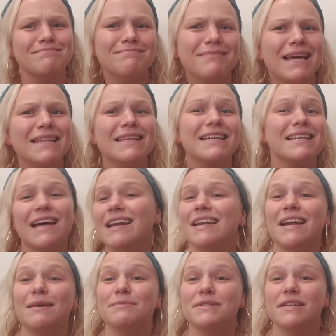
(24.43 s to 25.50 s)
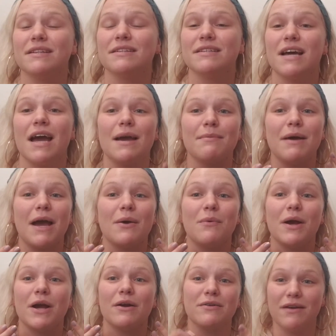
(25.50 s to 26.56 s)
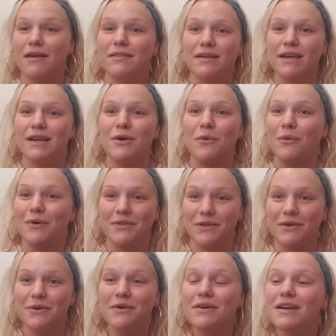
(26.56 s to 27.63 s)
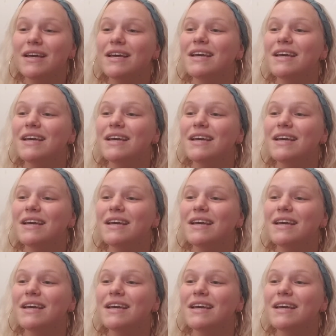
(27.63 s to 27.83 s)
mainly 99% of the time I wear nothing or little.